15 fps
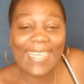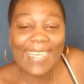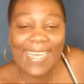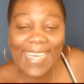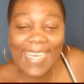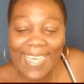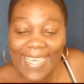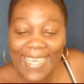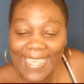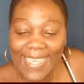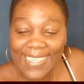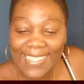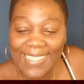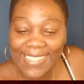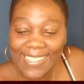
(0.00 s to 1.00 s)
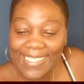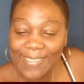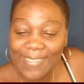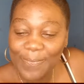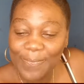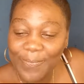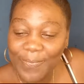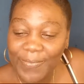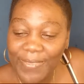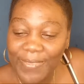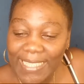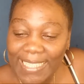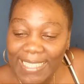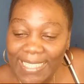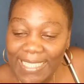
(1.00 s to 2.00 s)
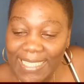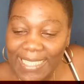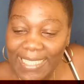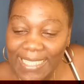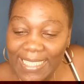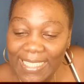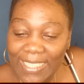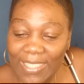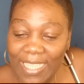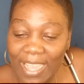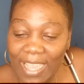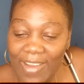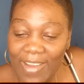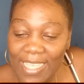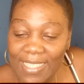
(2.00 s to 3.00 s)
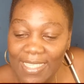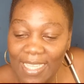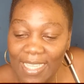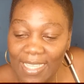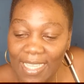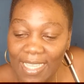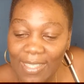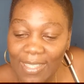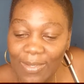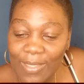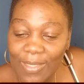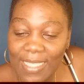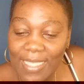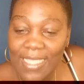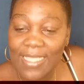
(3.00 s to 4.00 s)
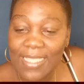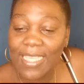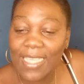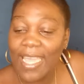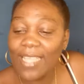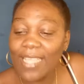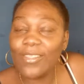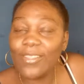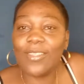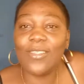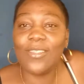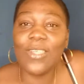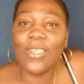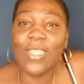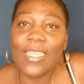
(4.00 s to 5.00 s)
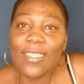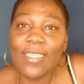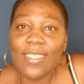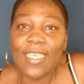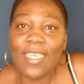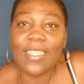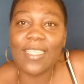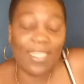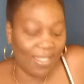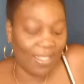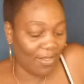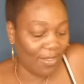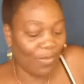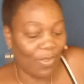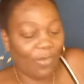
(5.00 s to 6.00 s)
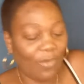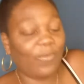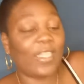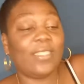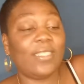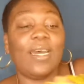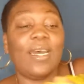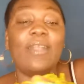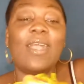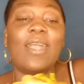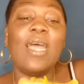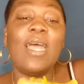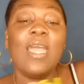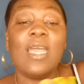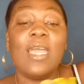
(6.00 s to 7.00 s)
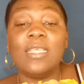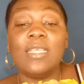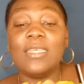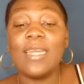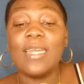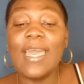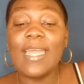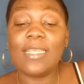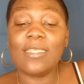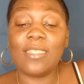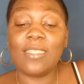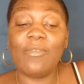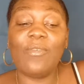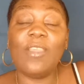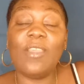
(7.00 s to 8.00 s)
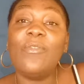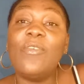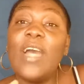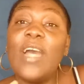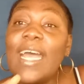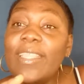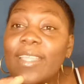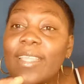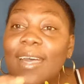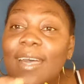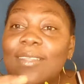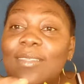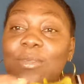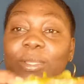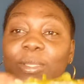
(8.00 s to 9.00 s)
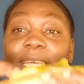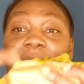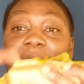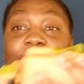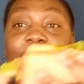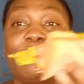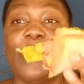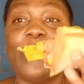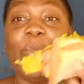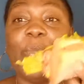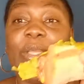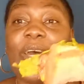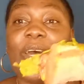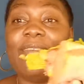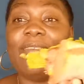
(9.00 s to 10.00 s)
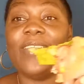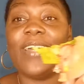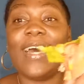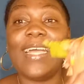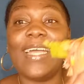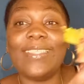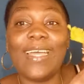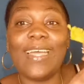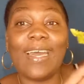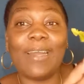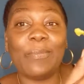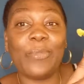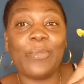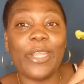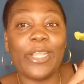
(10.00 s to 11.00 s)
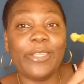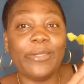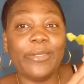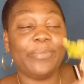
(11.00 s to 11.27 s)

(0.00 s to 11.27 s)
gosh. So Tara is saying hello. Sassy and Julie sending some love for Tara. So guys, I feel for hot dog today, but me not have no hot dog bread.